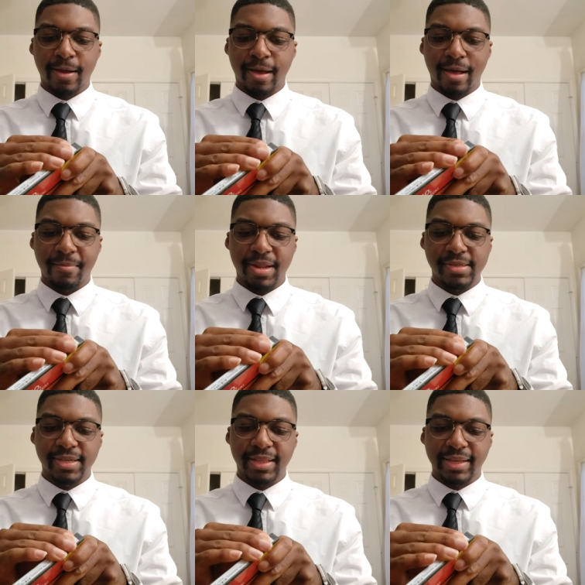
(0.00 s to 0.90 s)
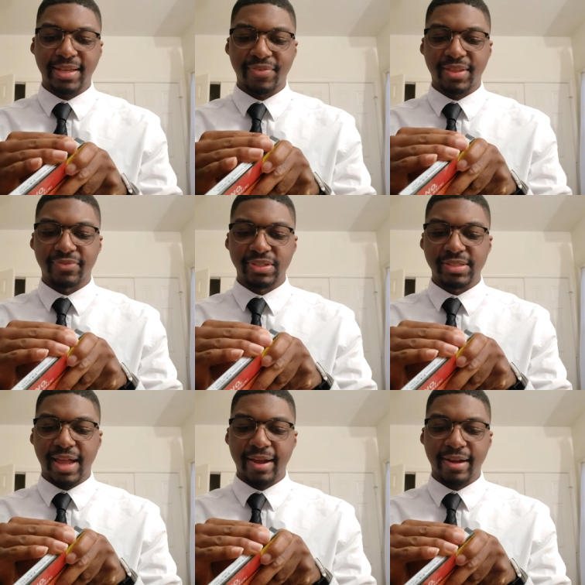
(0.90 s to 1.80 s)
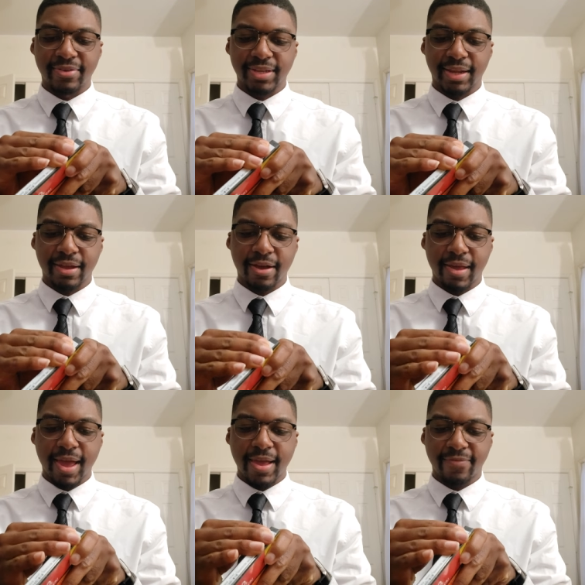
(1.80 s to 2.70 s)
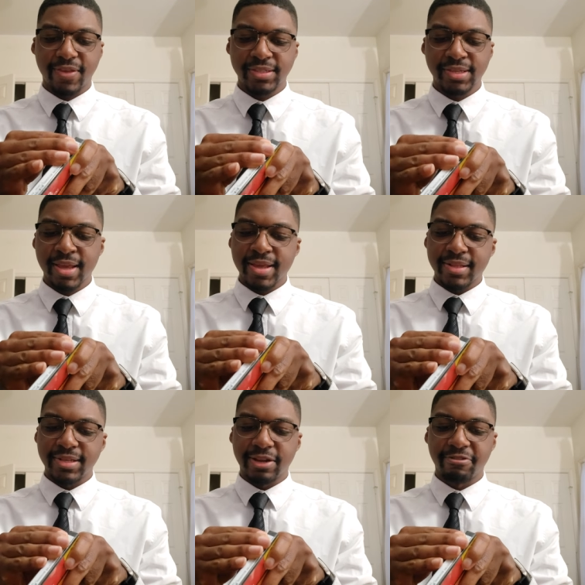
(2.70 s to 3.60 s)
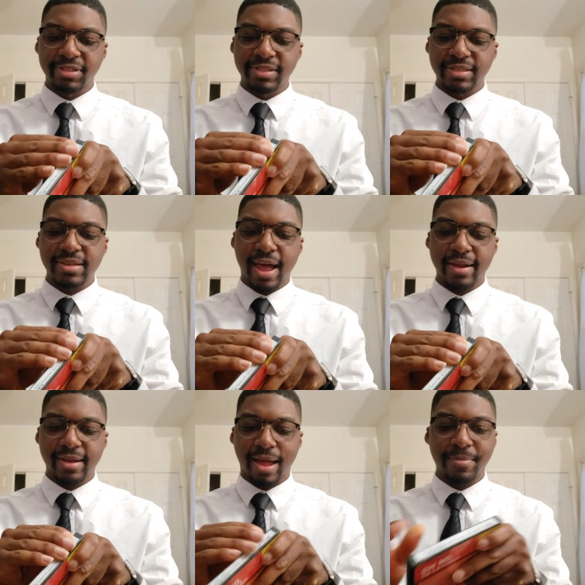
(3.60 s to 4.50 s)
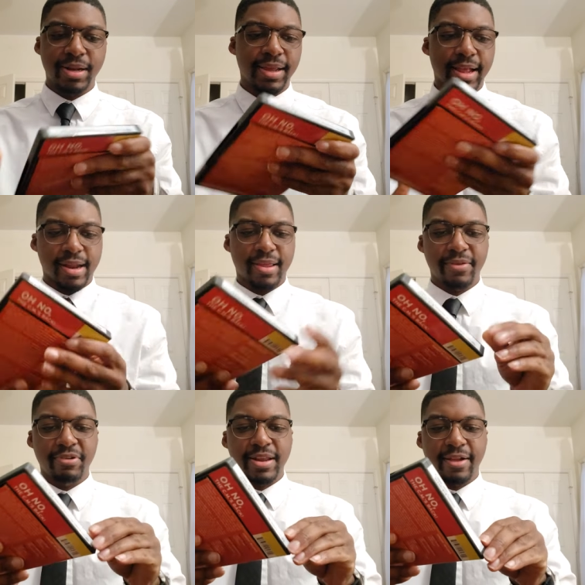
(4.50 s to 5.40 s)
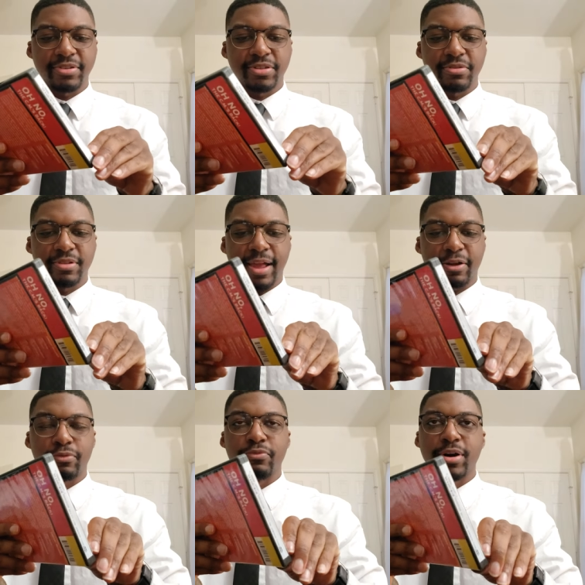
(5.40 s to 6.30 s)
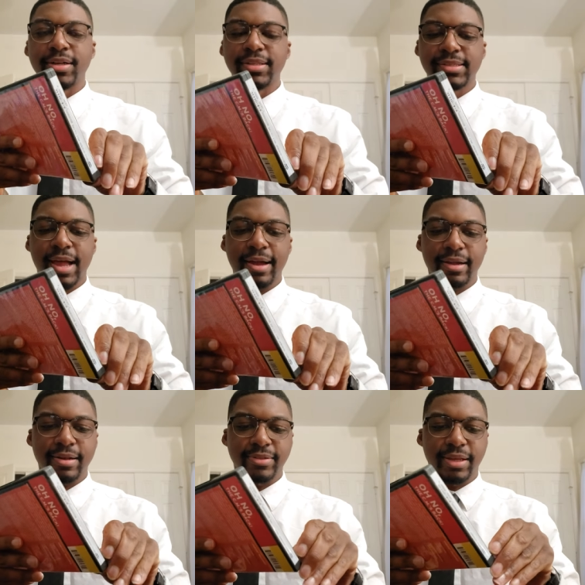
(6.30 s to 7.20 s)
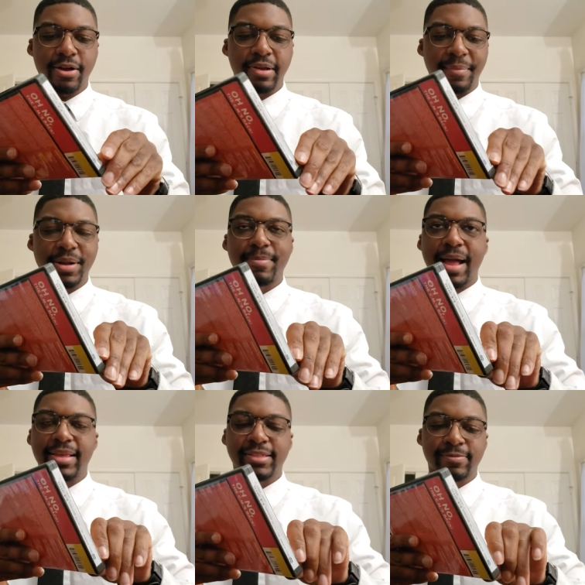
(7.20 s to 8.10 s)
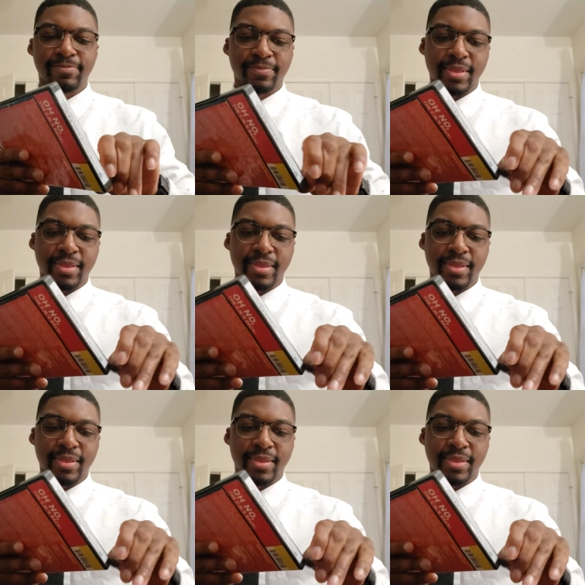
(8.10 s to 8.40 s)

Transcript: um, and it said like seven left in stock, and I was like, hey, hey if this decreases in stock, I'm gonna get it. It went down to like one in stock, and I was like, okay, I'm gonna buy this.